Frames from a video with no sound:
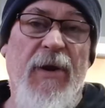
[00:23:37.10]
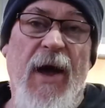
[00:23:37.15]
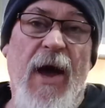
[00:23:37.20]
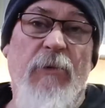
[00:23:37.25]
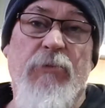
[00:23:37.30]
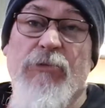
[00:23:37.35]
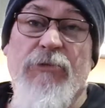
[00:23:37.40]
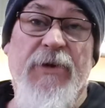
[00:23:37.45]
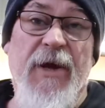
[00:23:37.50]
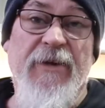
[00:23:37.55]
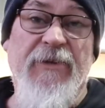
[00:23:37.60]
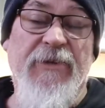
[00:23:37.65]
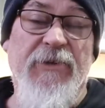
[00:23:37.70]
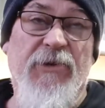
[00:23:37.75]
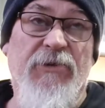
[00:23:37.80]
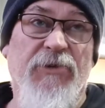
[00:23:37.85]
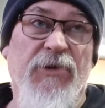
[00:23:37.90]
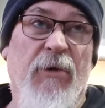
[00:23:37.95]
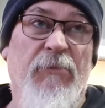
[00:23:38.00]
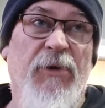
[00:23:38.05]
hardwood takes a
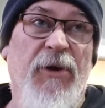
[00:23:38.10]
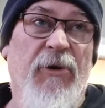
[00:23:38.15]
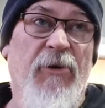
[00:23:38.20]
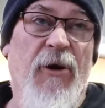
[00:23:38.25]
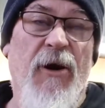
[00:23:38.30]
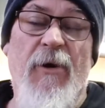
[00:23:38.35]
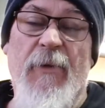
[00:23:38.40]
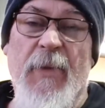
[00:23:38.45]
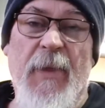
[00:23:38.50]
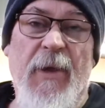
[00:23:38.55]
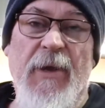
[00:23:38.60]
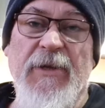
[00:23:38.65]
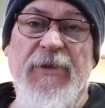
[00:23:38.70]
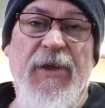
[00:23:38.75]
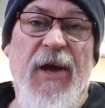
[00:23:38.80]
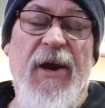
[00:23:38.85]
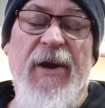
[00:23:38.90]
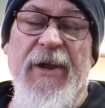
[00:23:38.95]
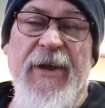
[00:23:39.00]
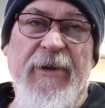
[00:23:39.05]
long time to grow, and
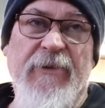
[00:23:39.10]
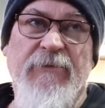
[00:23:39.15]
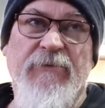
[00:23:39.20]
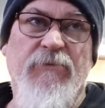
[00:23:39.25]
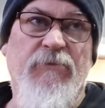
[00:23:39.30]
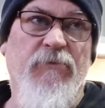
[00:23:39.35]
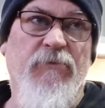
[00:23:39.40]
they only